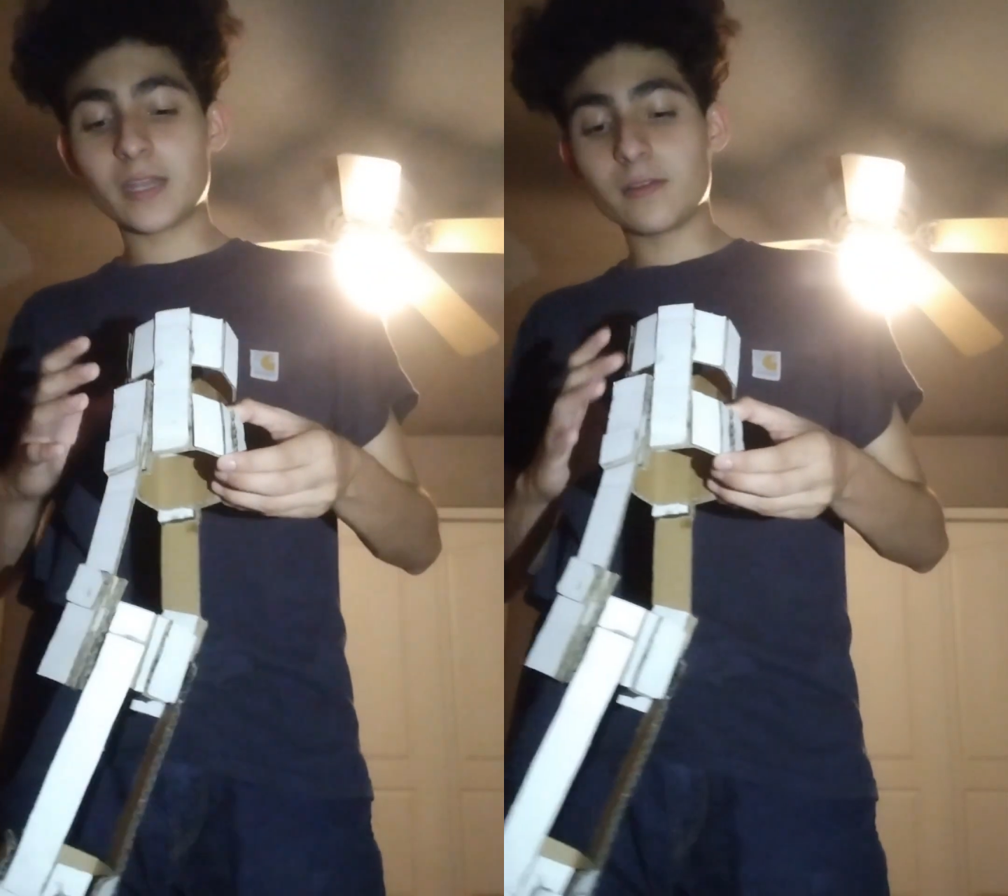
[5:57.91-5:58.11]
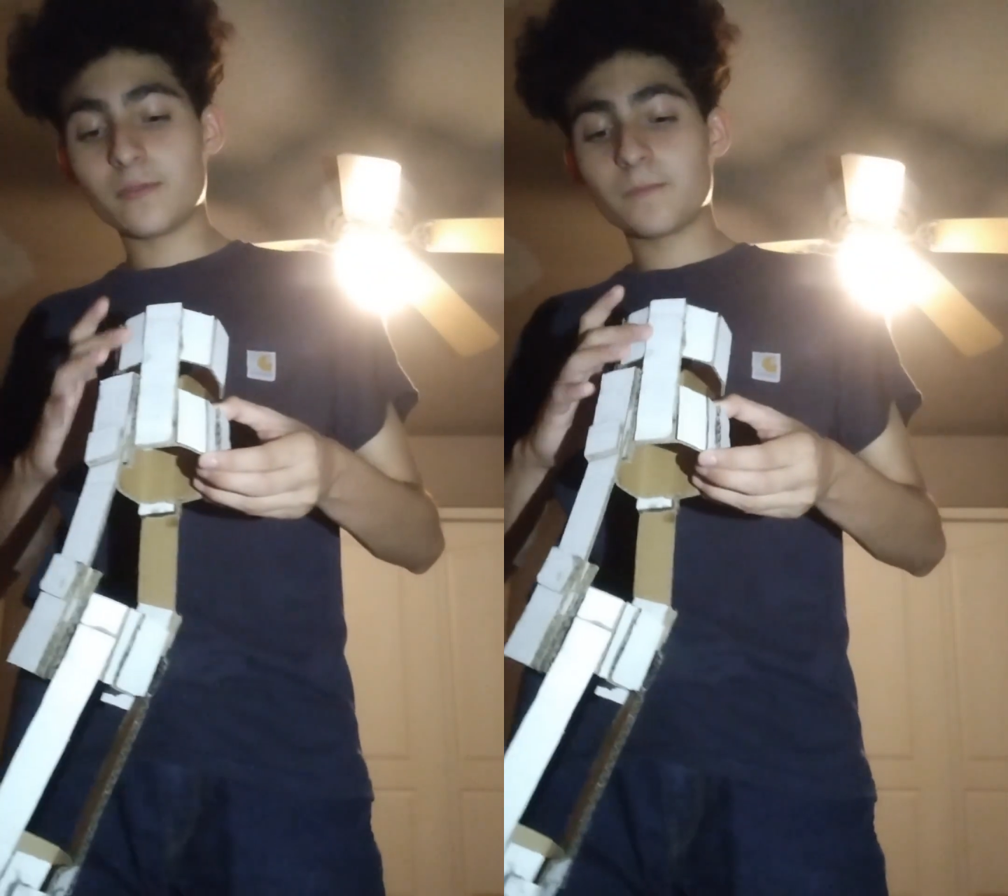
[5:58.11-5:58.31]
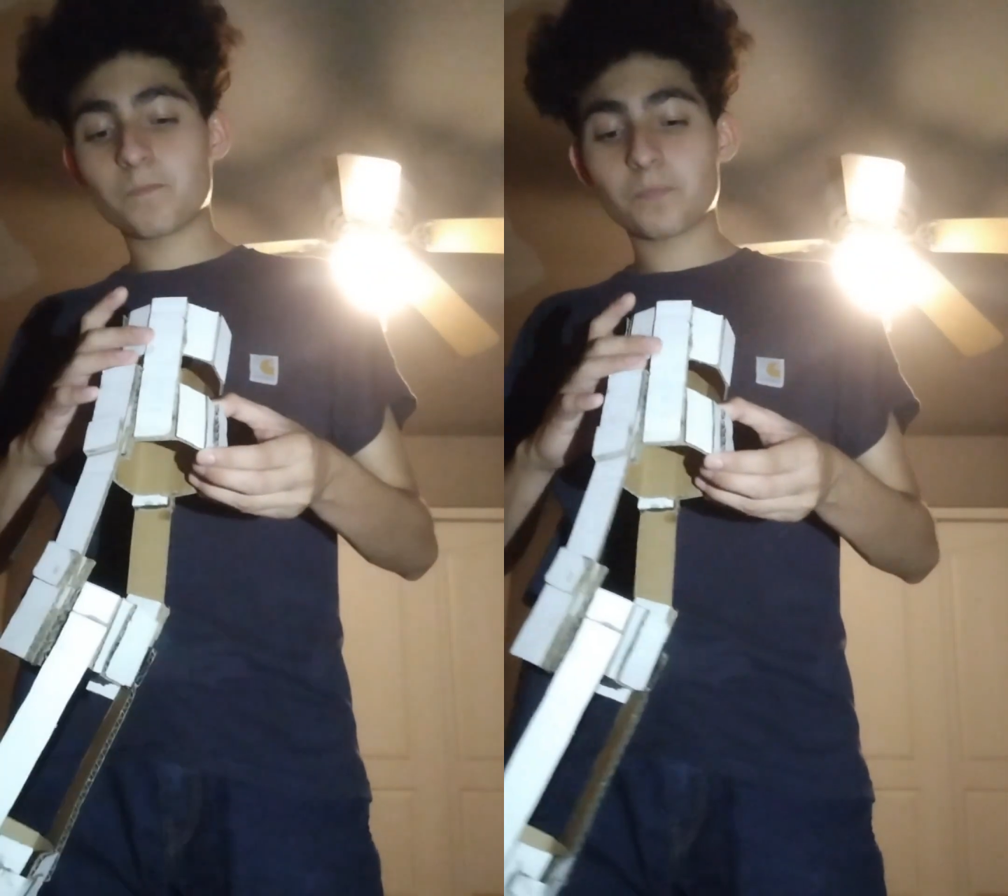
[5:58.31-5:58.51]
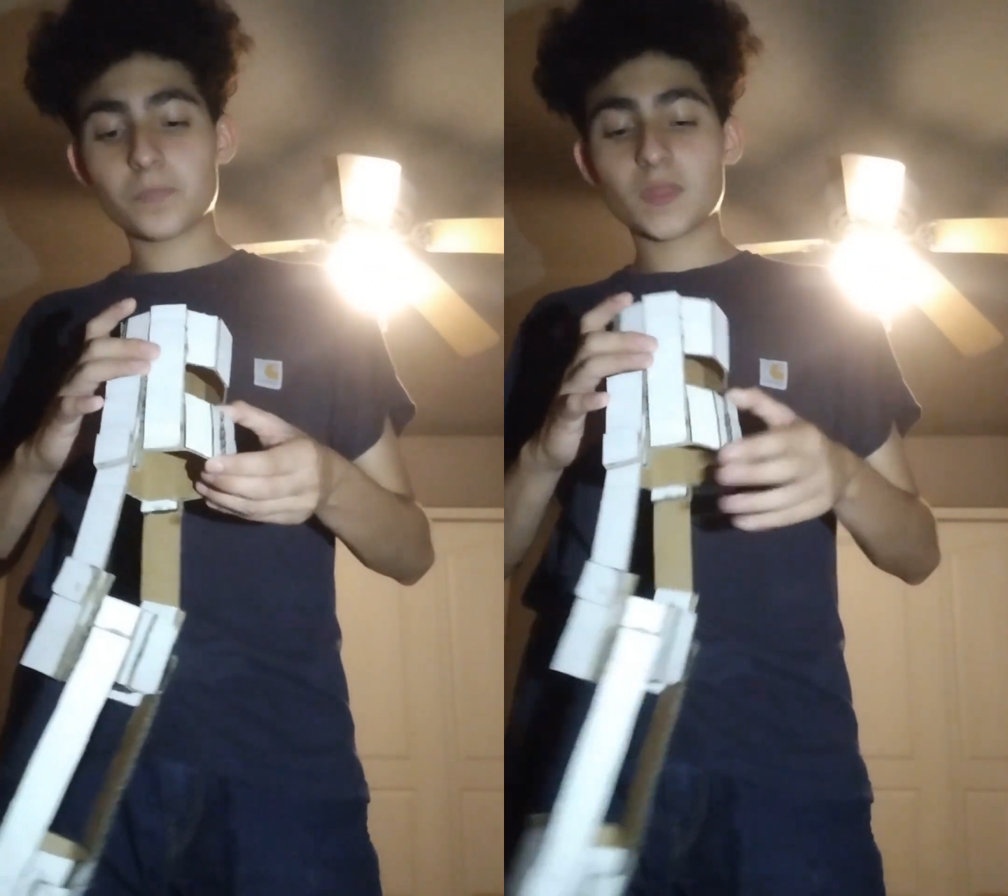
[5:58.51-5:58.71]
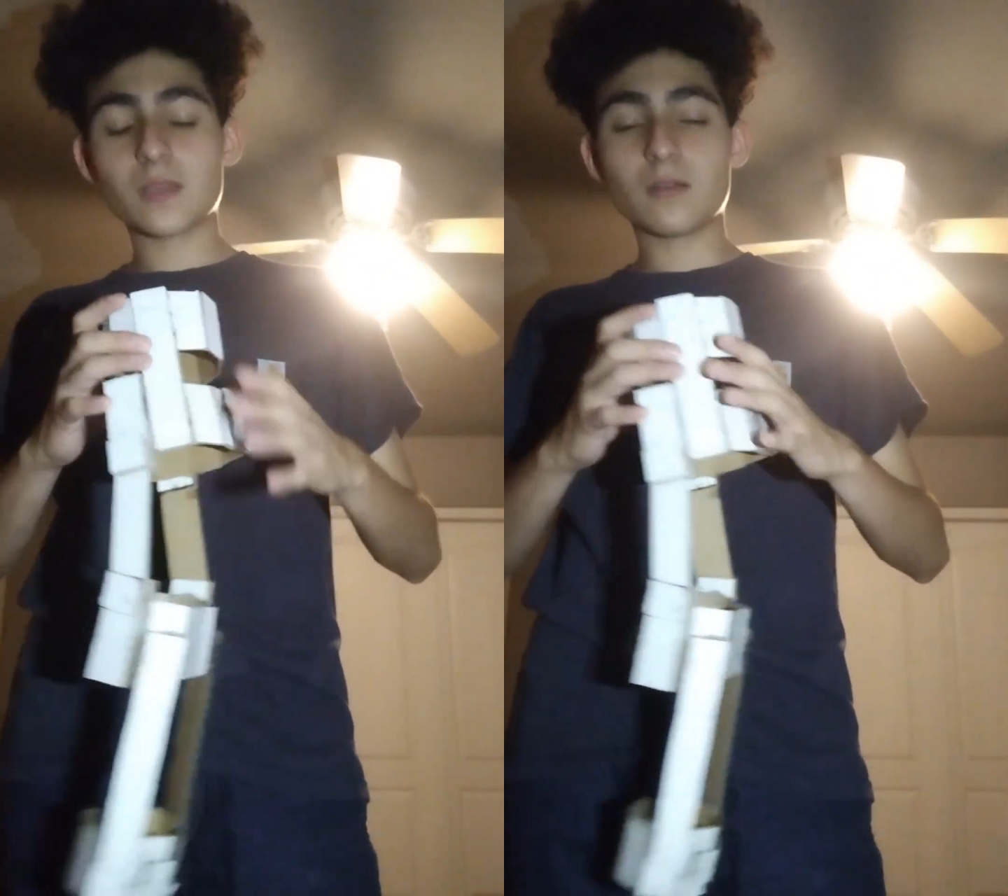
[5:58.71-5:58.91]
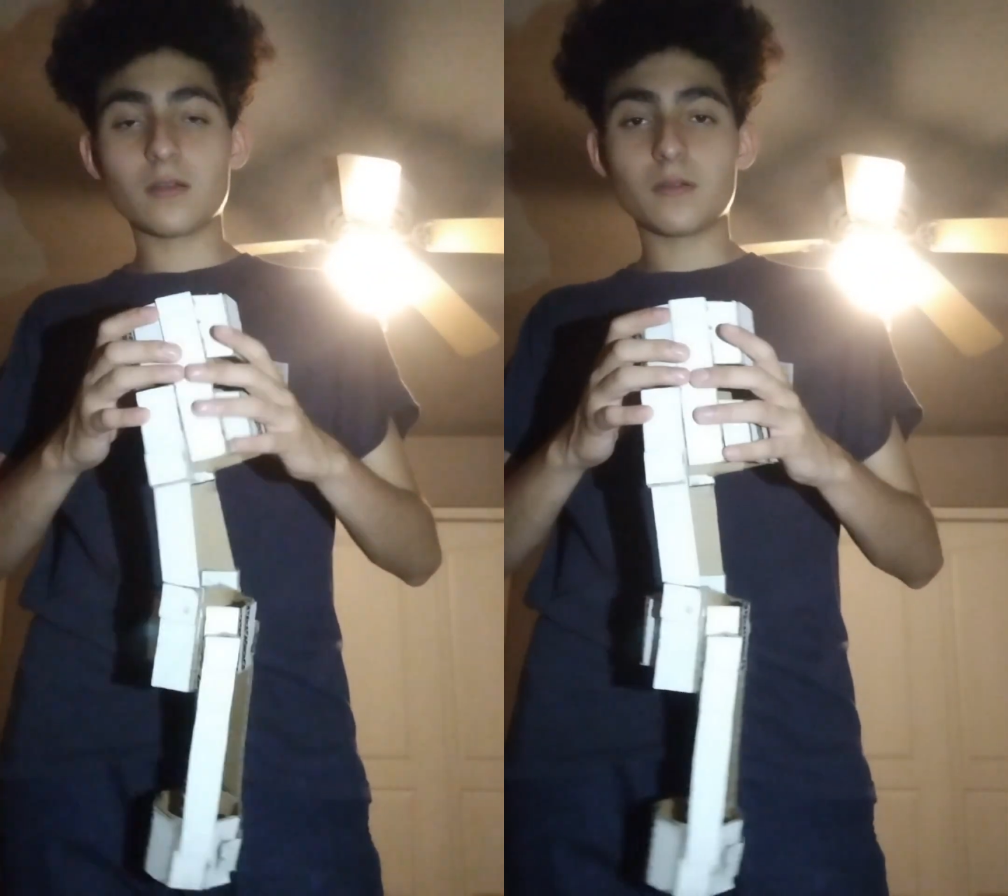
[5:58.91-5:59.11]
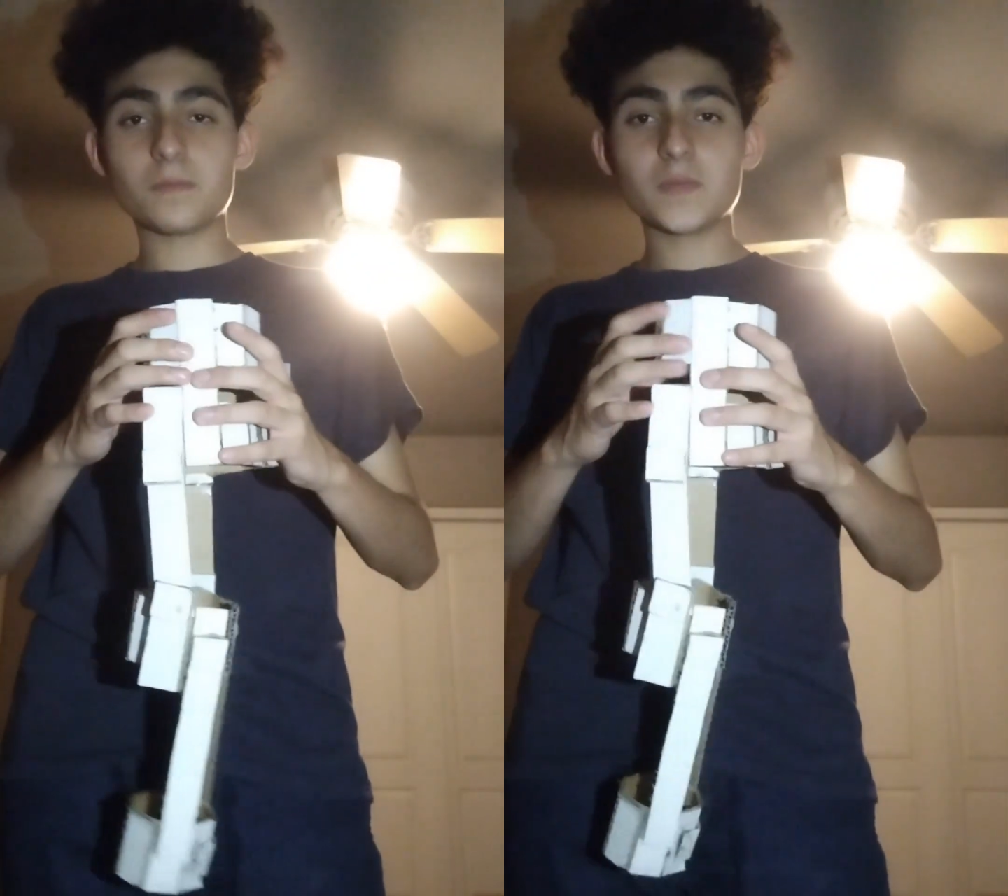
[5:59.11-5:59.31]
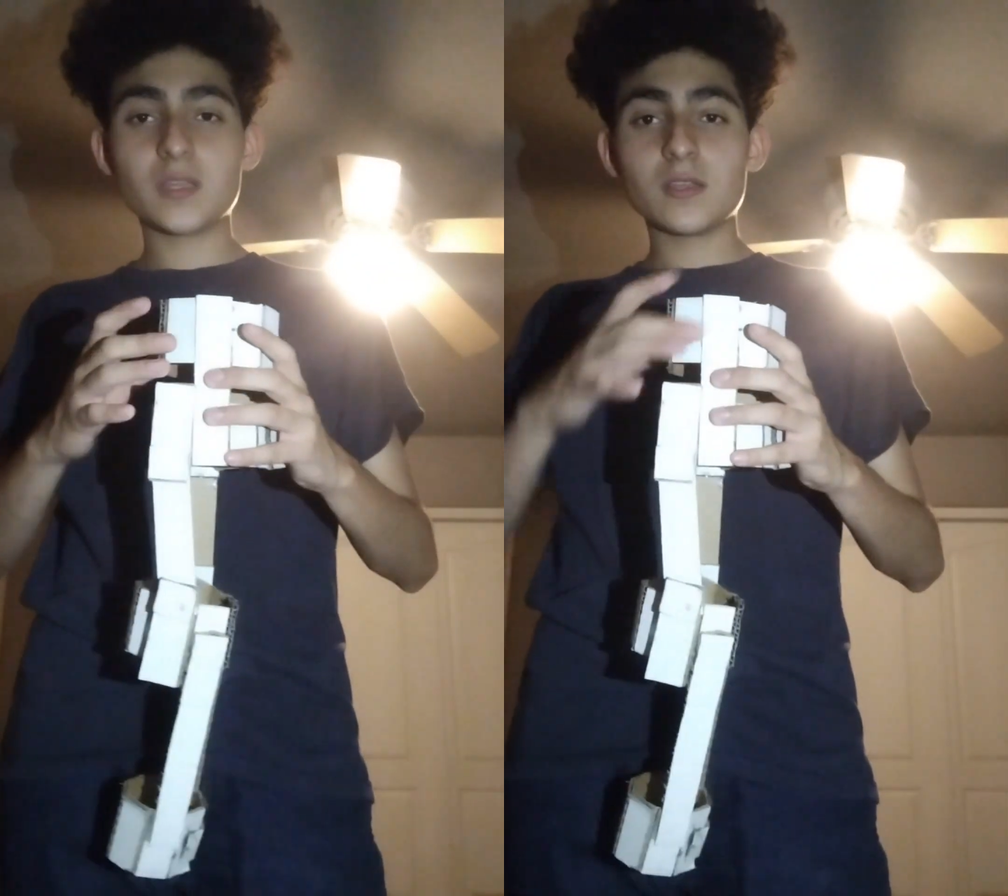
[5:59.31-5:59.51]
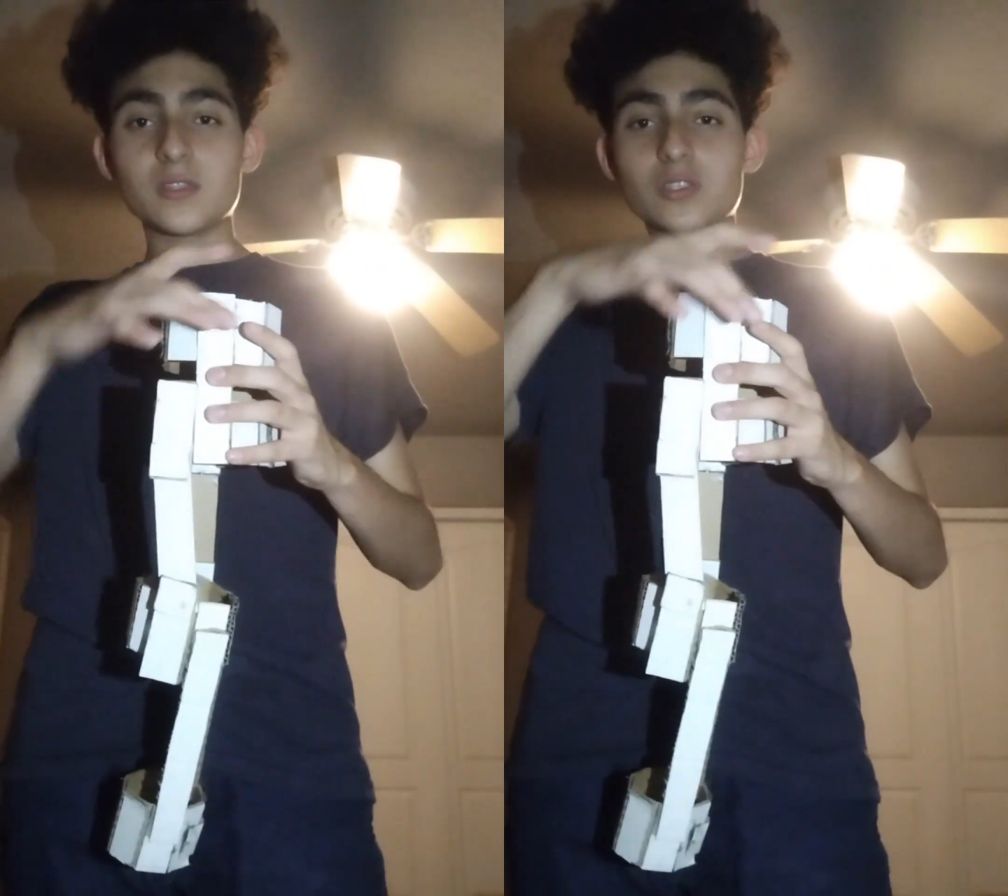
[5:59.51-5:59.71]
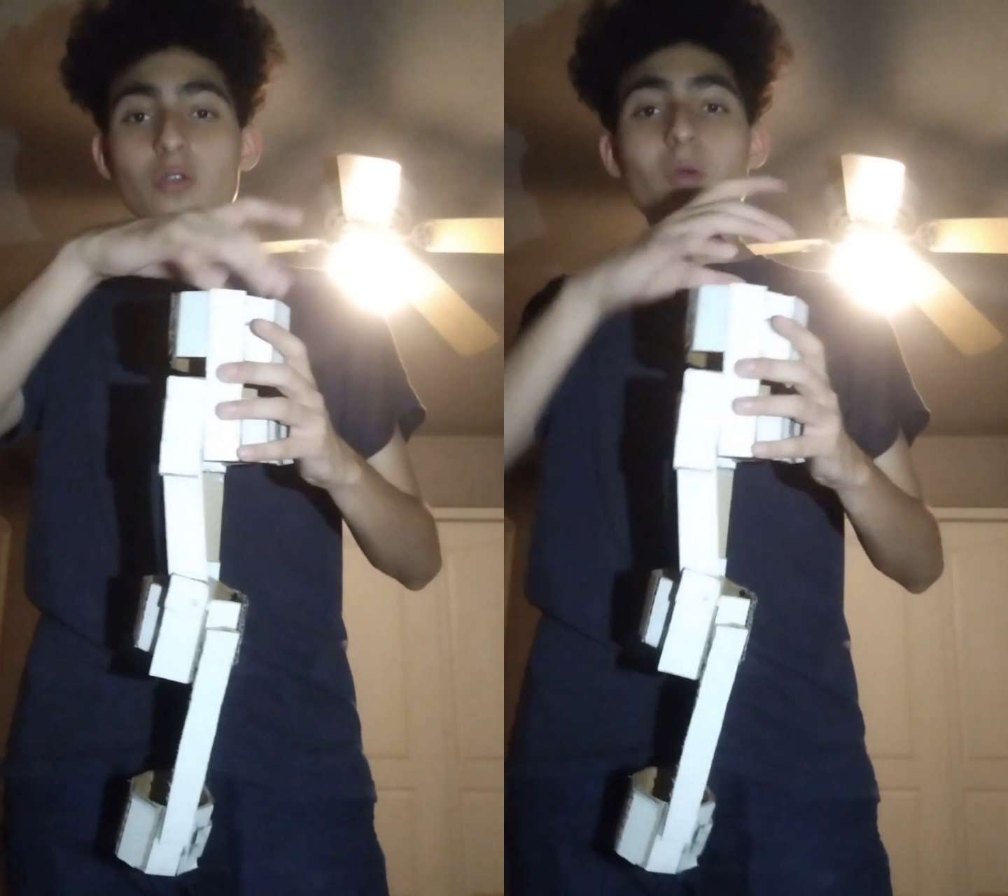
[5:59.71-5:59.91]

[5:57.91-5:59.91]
of to go